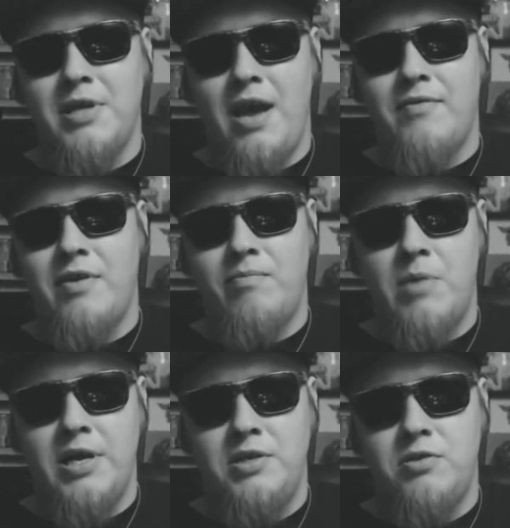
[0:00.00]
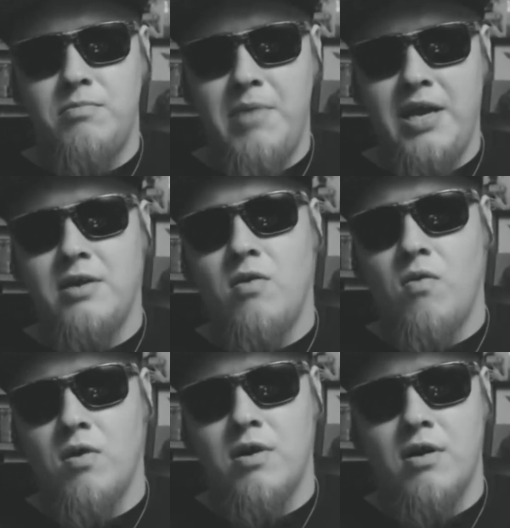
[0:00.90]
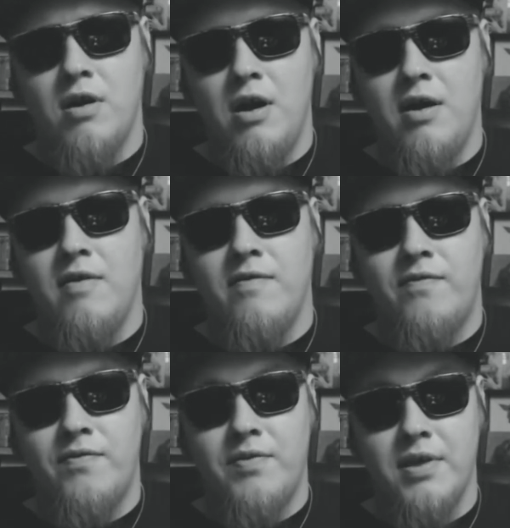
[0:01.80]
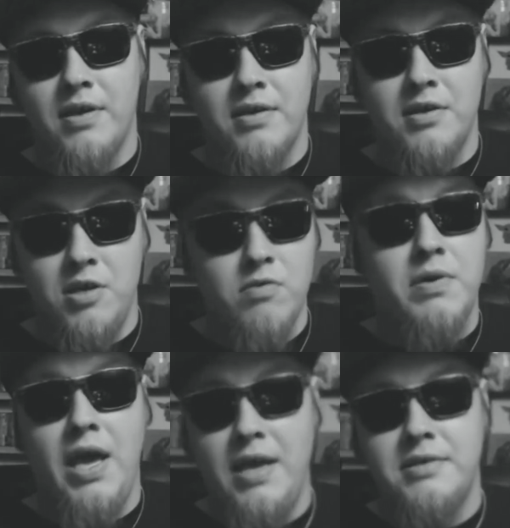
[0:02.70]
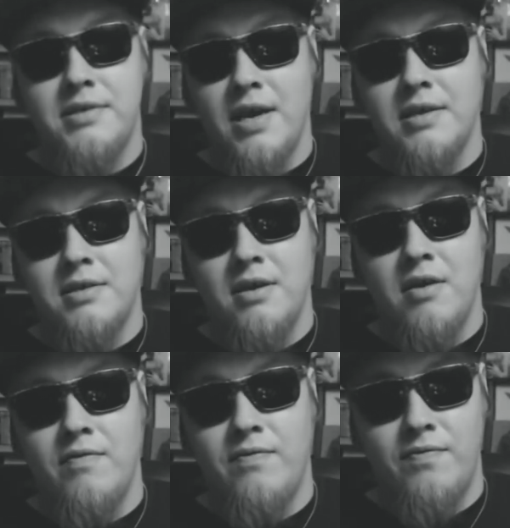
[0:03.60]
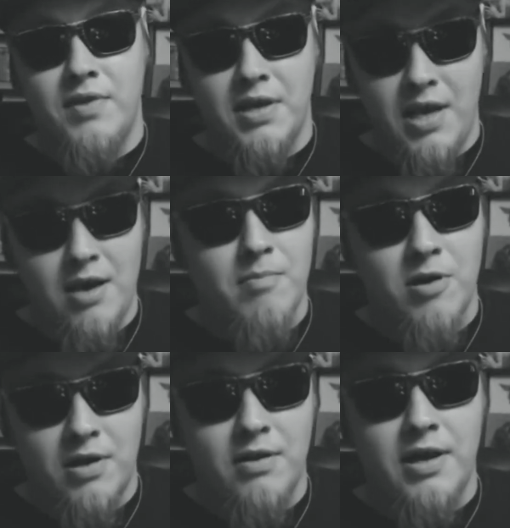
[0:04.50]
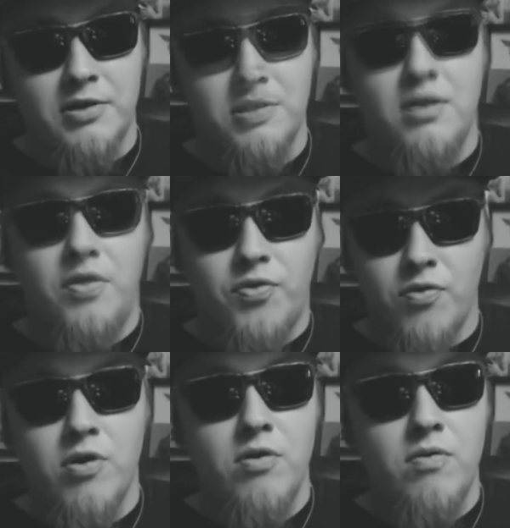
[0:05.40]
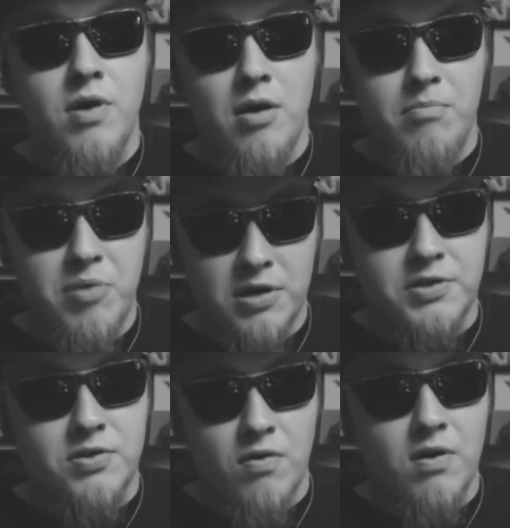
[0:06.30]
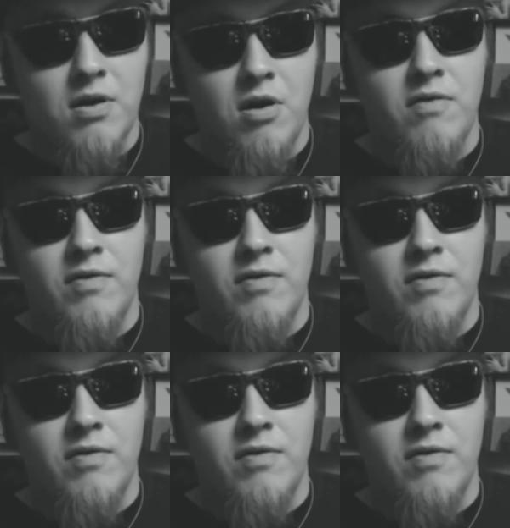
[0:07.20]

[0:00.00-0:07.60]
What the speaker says: enough money to make an order of the UK set of the Gamera collection through a bookstore over in